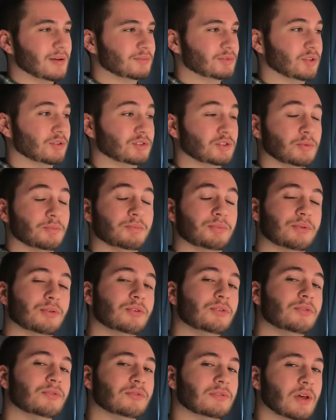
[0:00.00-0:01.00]
So to
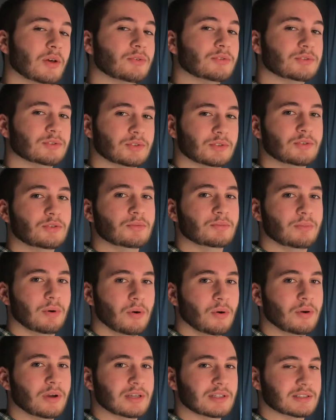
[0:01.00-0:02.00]
prove those 2
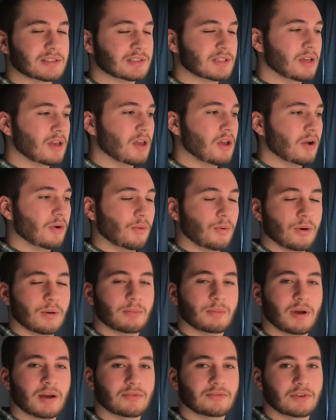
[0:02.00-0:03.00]
points,
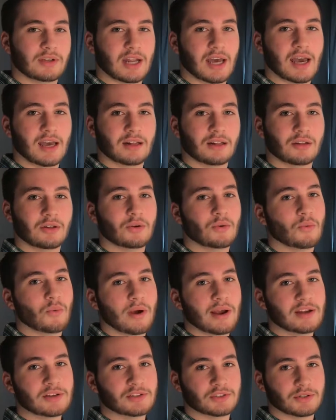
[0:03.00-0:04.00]
Warren Buffett had a little
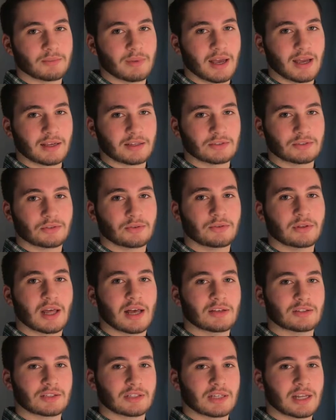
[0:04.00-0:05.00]
wager back in
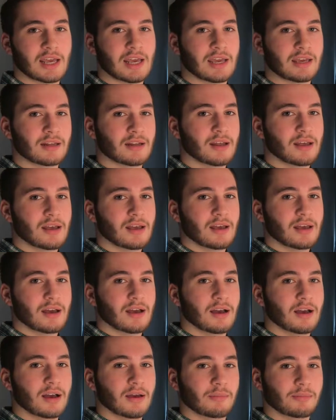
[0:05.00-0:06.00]
2008
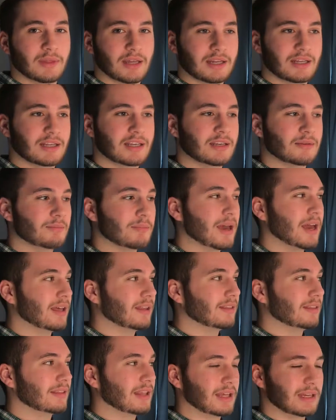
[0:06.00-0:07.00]
that he
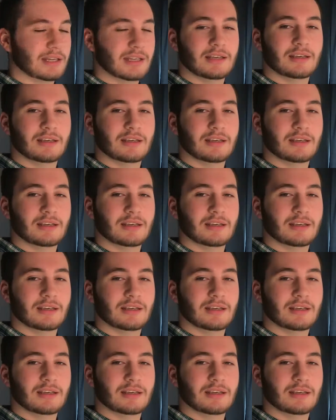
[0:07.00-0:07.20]
bet that